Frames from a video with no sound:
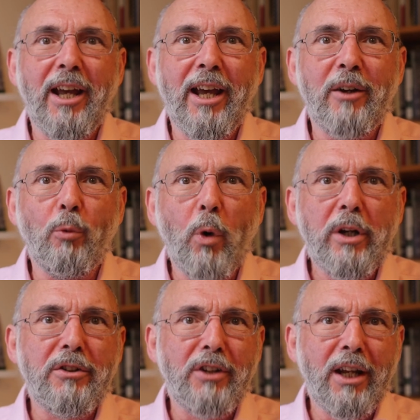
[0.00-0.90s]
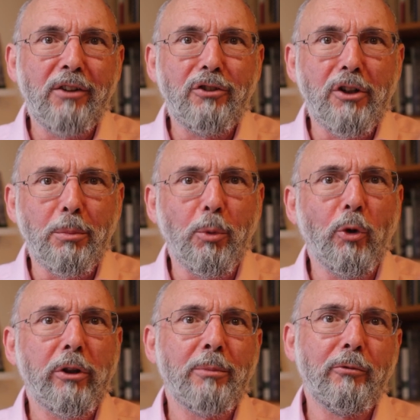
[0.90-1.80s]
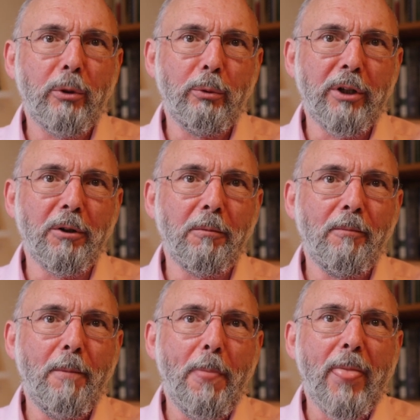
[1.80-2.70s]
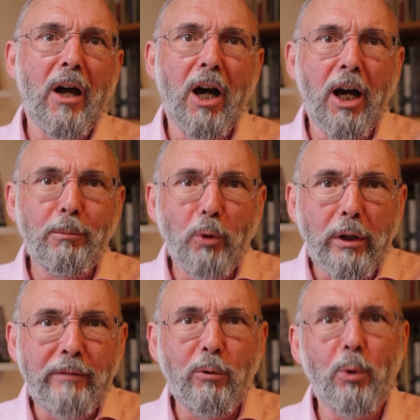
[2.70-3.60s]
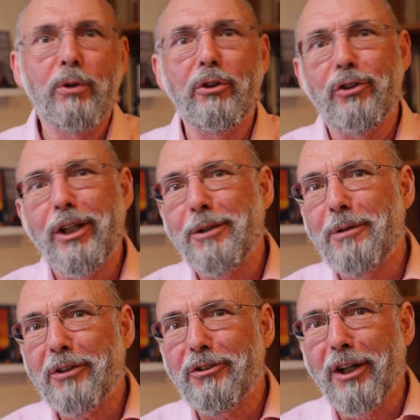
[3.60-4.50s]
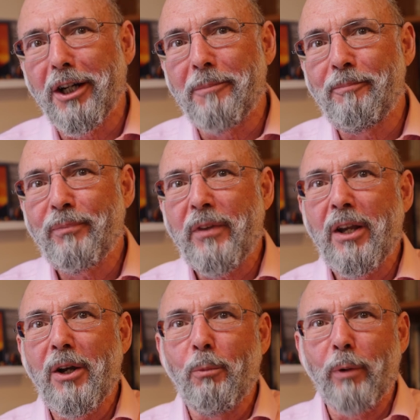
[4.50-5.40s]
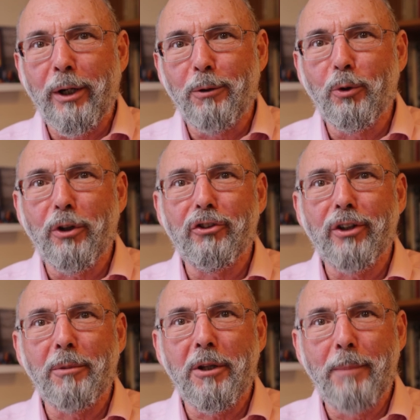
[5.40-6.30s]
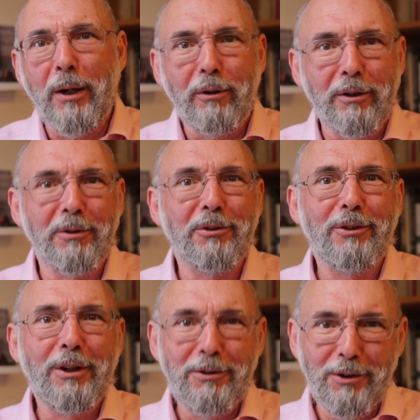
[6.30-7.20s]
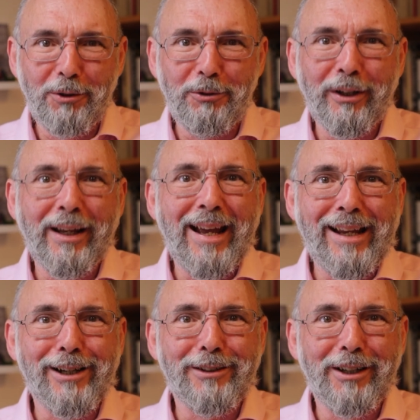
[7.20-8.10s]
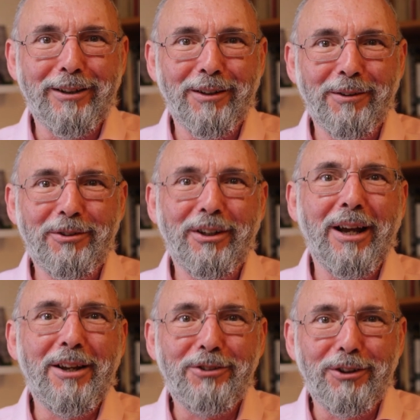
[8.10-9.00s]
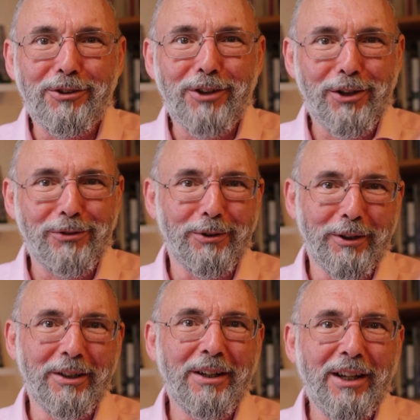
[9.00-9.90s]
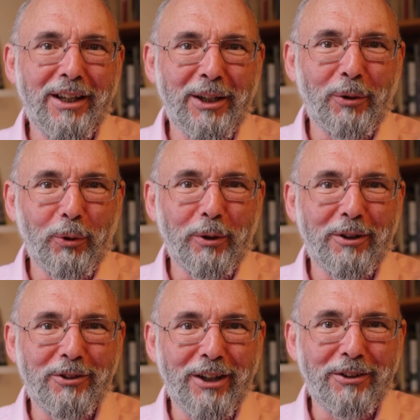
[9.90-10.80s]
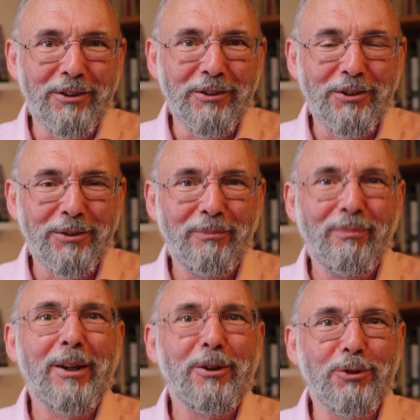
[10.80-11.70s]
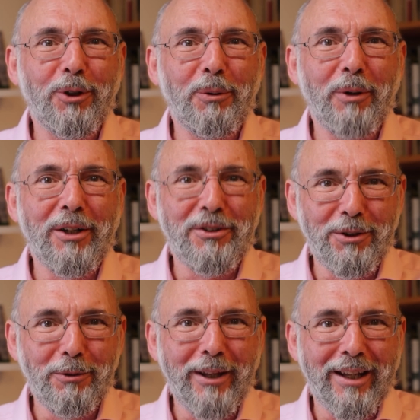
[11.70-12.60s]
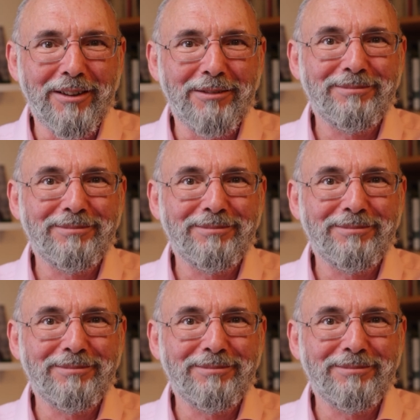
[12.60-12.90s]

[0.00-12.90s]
and what it takes to deploy them for real. I'm looking forward to seeing you next time when I'll look at some of the barriers to using AI technology successfully in our organizations. So until then.